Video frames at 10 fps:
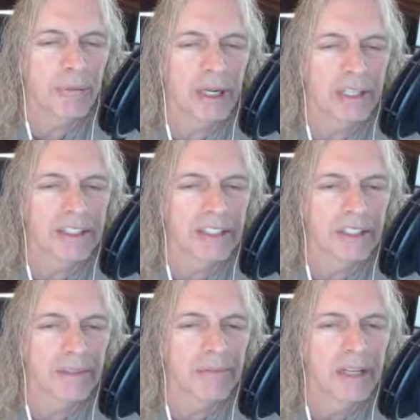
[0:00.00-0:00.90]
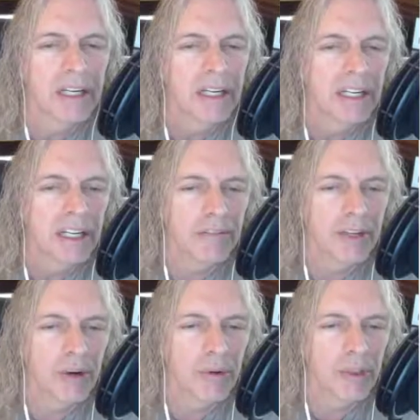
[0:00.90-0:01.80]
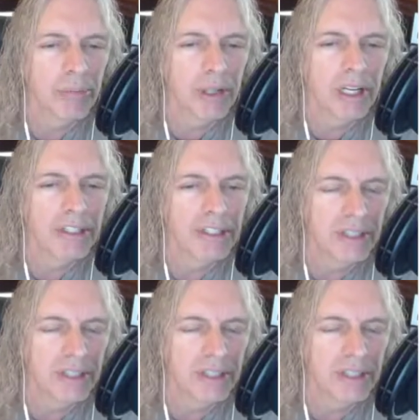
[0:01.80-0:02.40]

of bucks here, if you go with the plus,